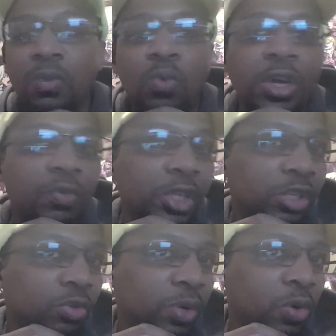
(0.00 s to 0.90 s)
one to really
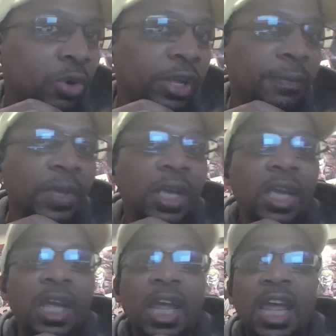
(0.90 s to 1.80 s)
do the recording.
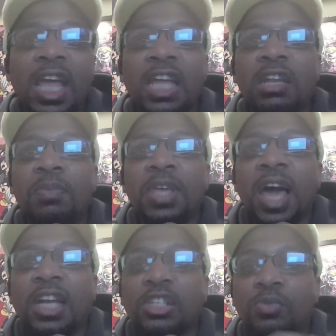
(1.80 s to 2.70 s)
And to be
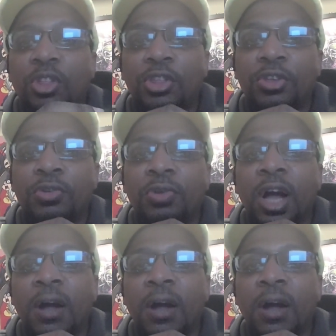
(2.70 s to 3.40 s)
honest with you,